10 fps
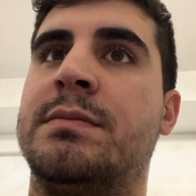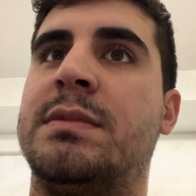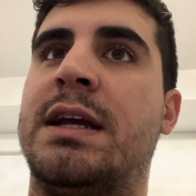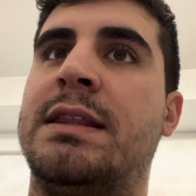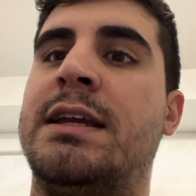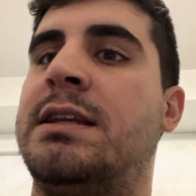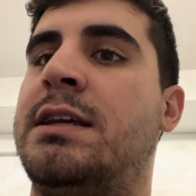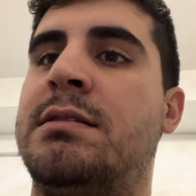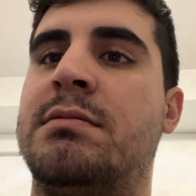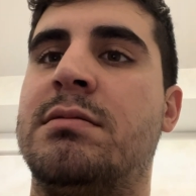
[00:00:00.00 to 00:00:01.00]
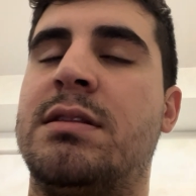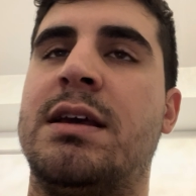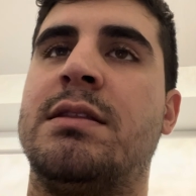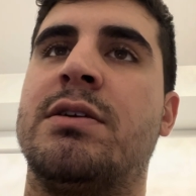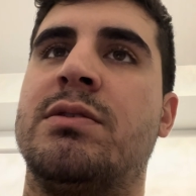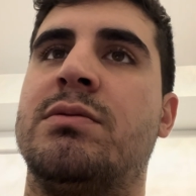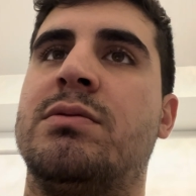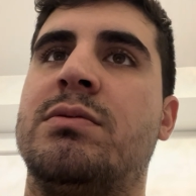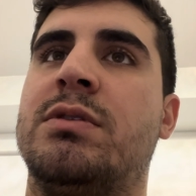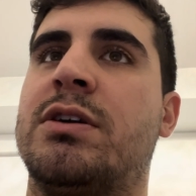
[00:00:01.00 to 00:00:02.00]
and they're
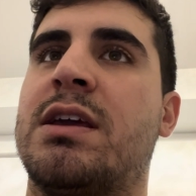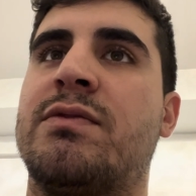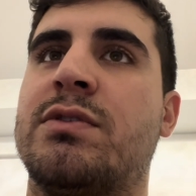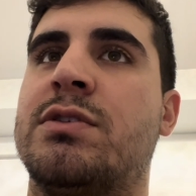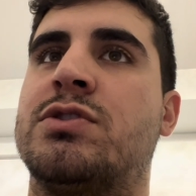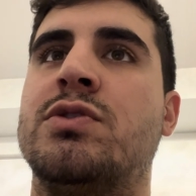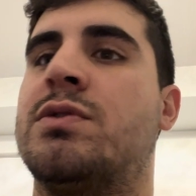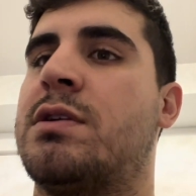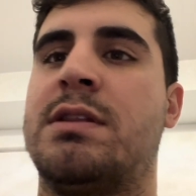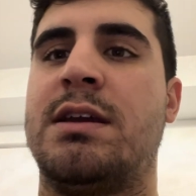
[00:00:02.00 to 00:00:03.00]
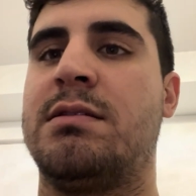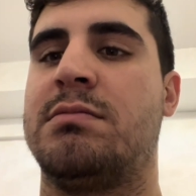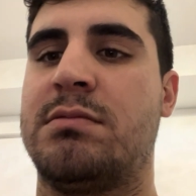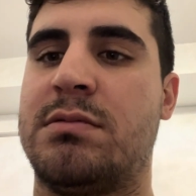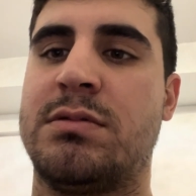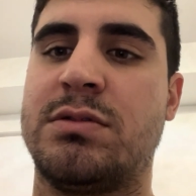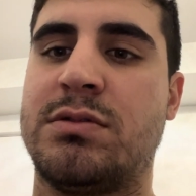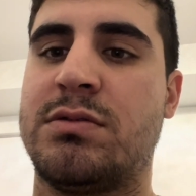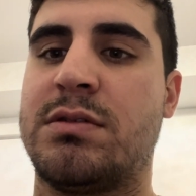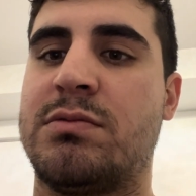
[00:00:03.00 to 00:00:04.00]
looking for the truth, and they
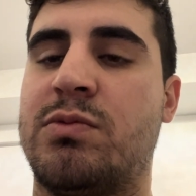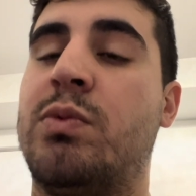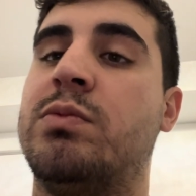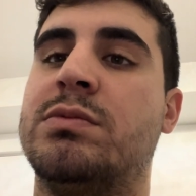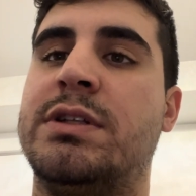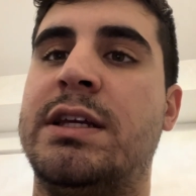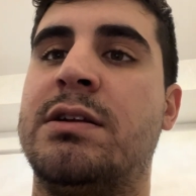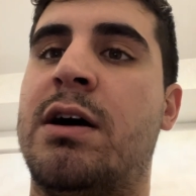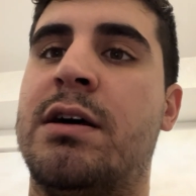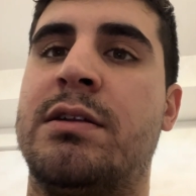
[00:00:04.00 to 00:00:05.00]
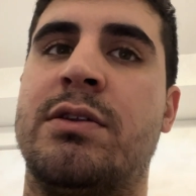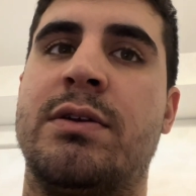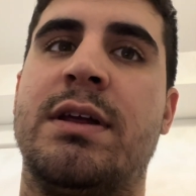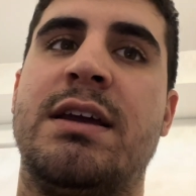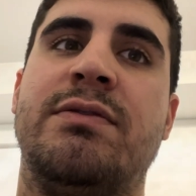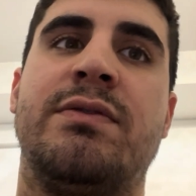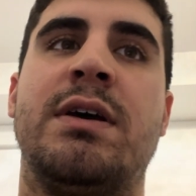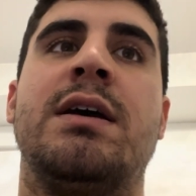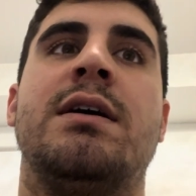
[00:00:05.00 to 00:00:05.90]
need God in their life,